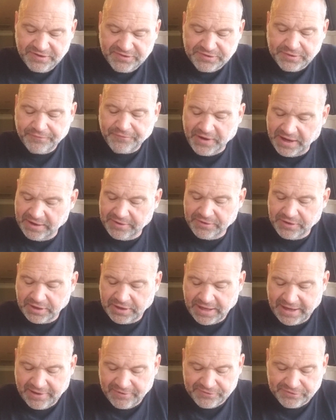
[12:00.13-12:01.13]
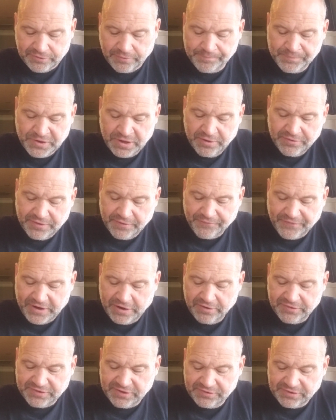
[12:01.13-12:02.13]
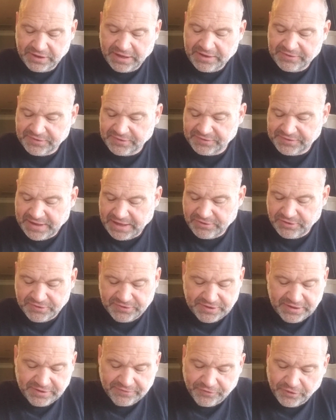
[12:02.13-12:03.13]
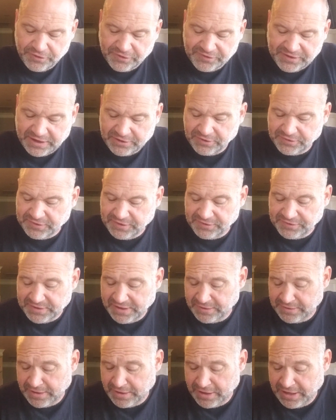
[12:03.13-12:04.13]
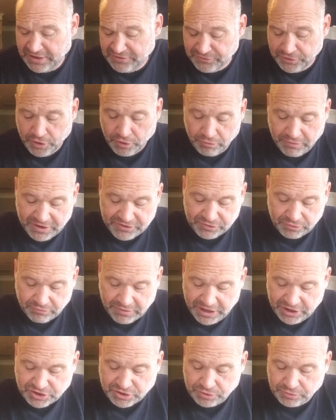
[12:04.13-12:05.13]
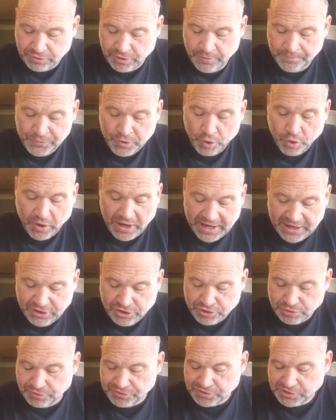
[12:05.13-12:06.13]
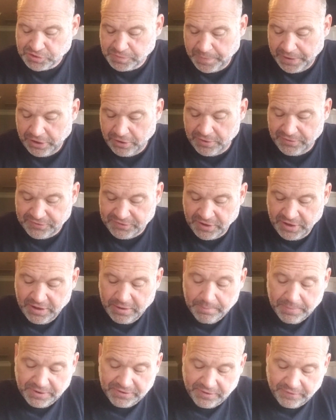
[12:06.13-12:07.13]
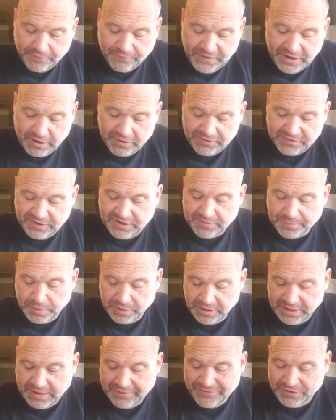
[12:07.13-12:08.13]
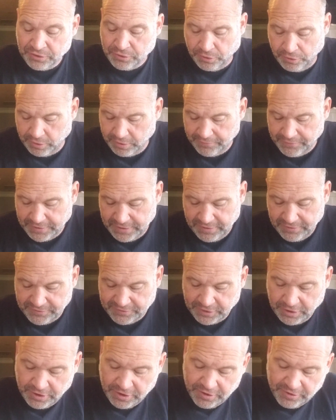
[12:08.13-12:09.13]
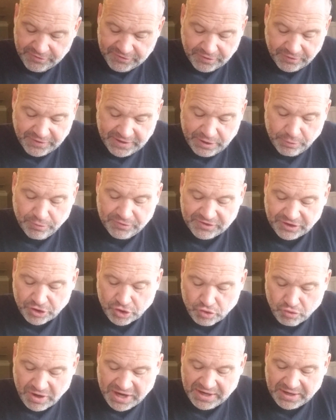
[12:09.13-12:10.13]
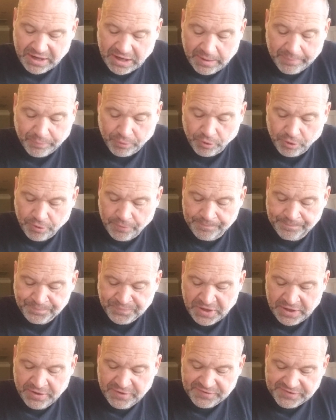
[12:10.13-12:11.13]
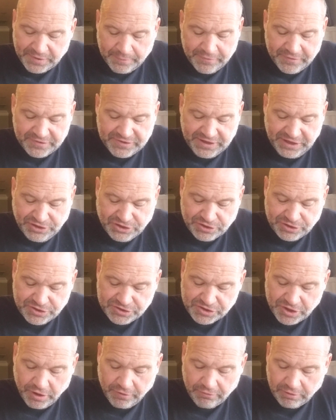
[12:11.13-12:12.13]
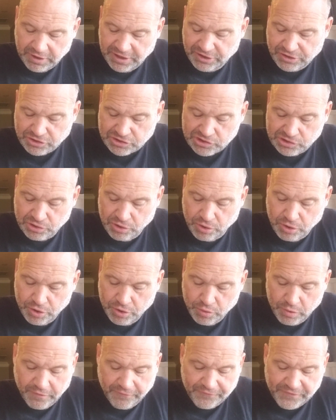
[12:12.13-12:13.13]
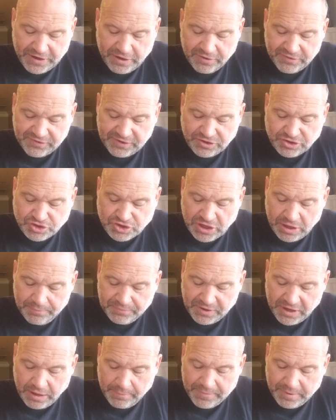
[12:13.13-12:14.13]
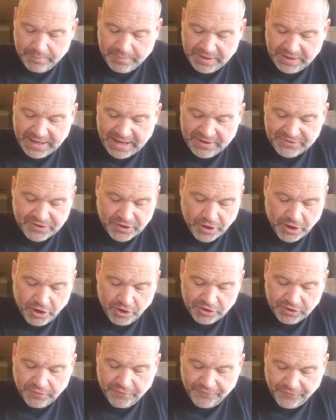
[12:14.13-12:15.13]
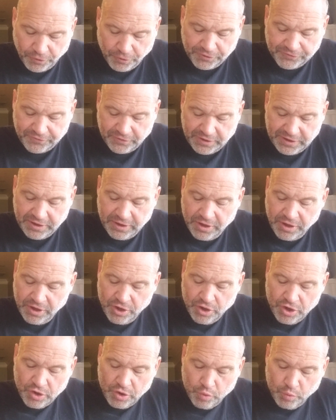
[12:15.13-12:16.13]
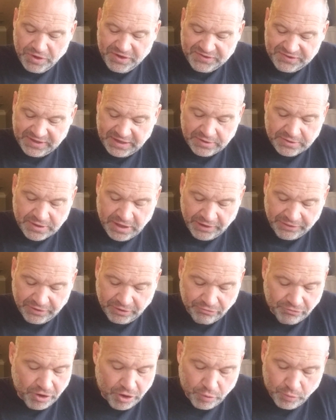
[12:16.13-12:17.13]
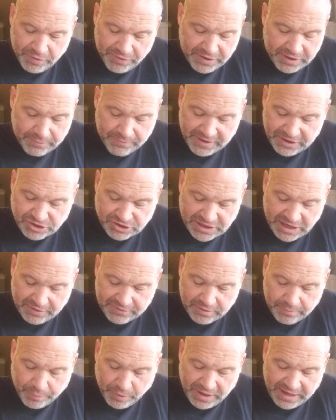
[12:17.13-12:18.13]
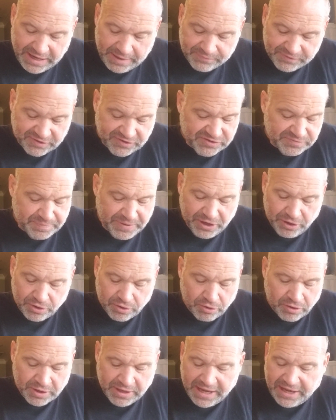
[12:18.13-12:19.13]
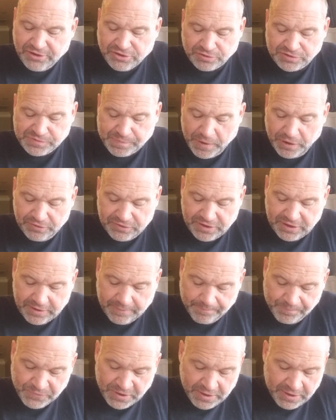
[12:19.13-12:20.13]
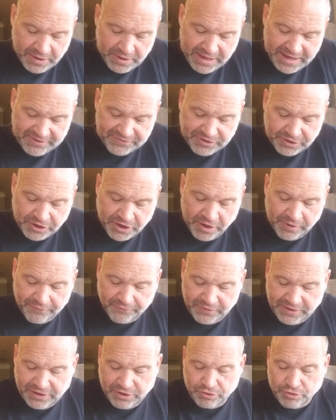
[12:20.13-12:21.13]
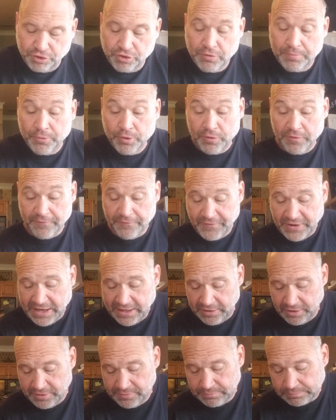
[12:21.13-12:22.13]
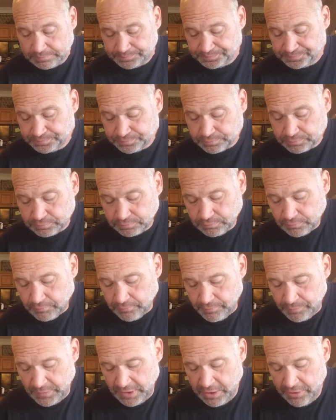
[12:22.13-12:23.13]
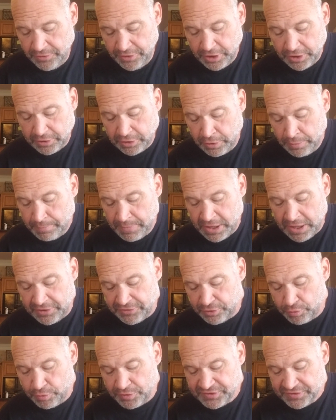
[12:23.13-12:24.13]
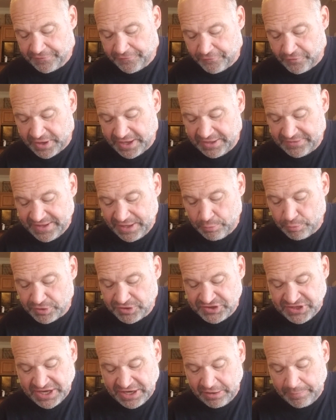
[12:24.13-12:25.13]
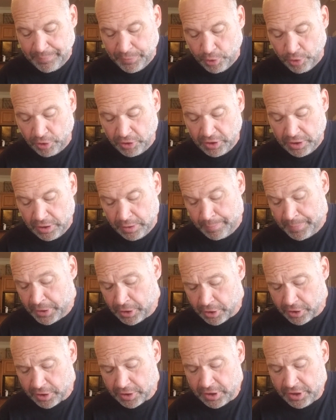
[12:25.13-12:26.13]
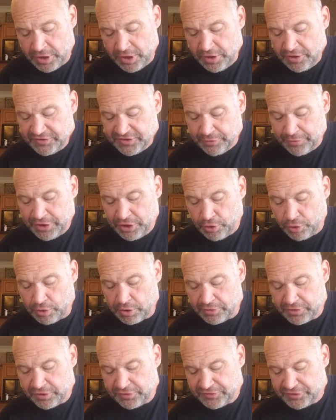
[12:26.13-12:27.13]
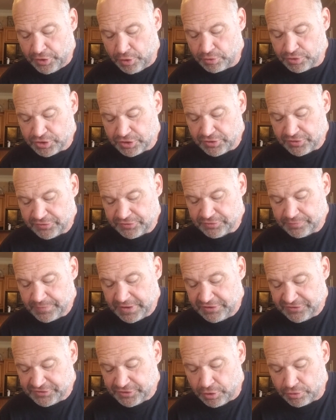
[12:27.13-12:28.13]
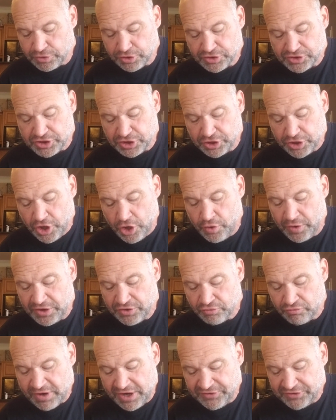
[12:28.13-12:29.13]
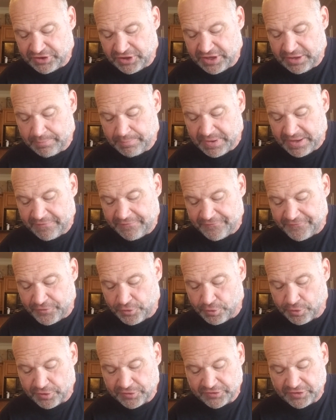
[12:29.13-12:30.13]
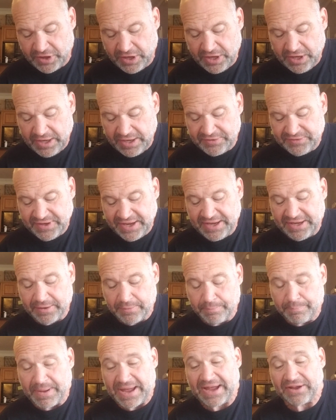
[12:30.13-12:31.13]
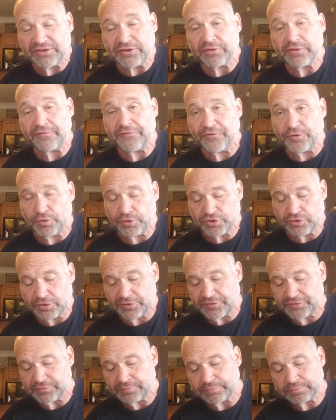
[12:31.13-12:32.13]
divided the council, the Pharisees against the Sadducees, for the Sadducees said there is no resurrection or angels or spirits, but the Pharisees believe in all of these. So there was a great uproar. Some of the teachers of religious law who were Pharisees jumped up and began to argue forcefully. We see nothing wrong with him, they shouted. Perhaps a spirit or an angel spoke to him. As the conflict grew more violent, the commander was afraid they would tear Paul apart, so he ordered his soldiers to go and rescue him by force and take him back to the fortress.